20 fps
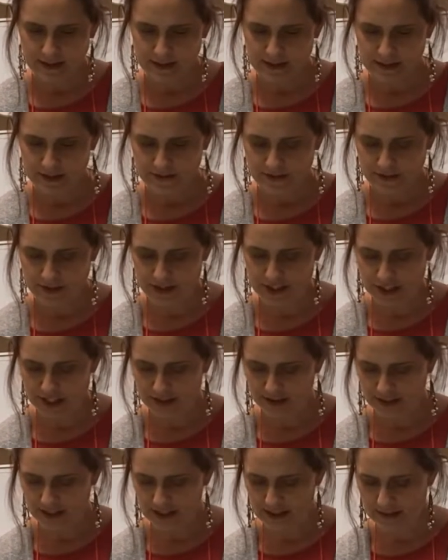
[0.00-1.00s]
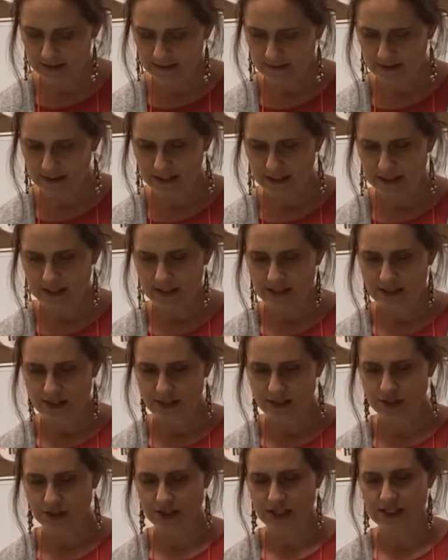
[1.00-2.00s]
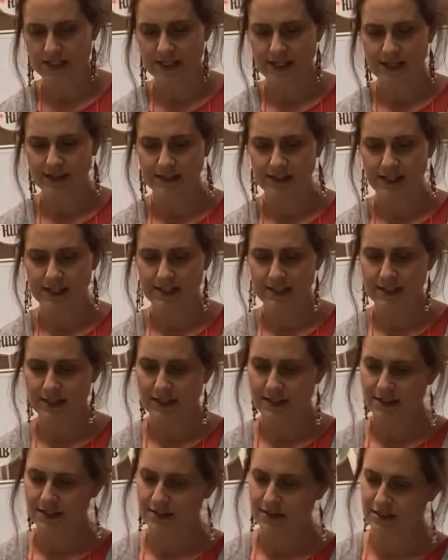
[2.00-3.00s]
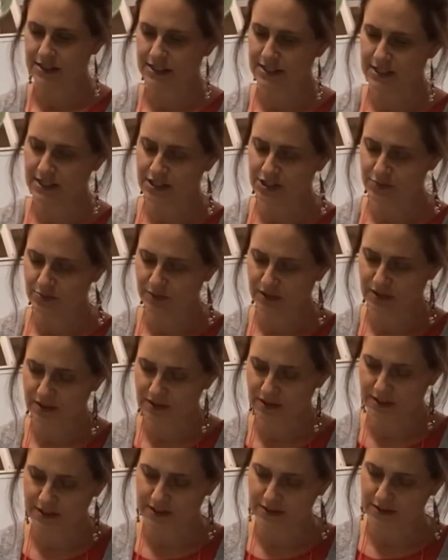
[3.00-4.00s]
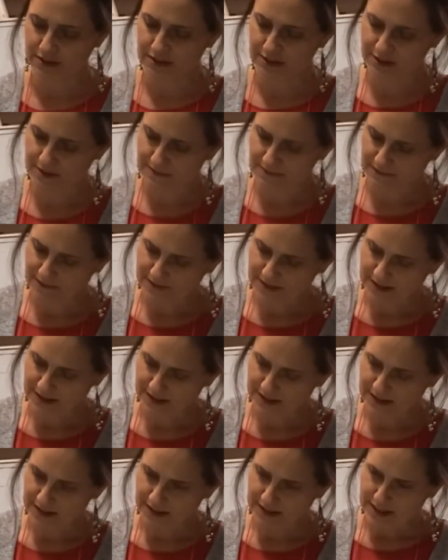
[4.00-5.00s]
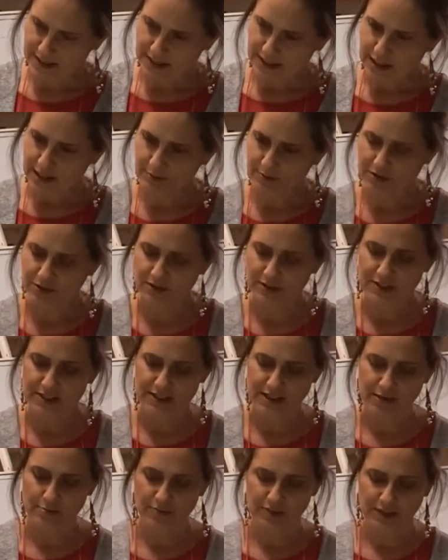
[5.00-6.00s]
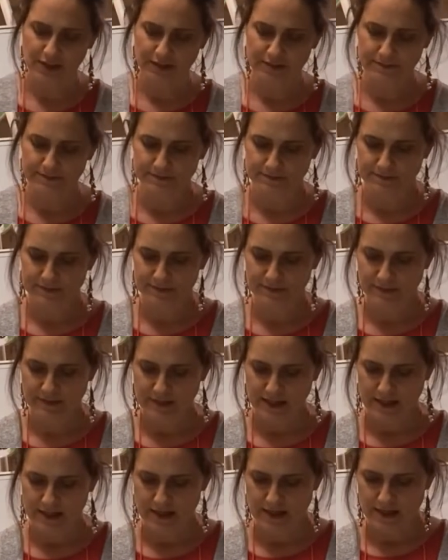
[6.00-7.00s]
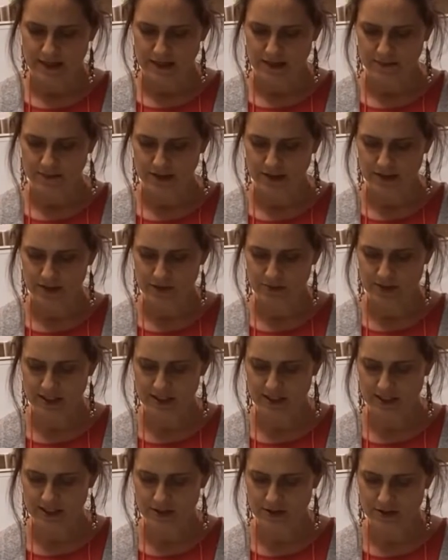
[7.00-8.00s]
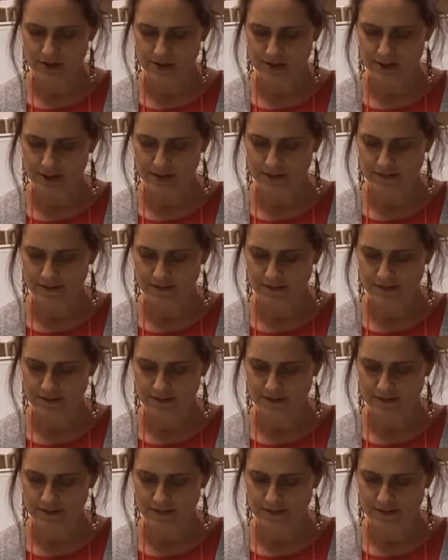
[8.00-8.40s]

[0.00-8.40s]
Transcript: very gently, trace that line. So you see I put a line on there. I'm going to do the same thing. I'm going to use my scissors,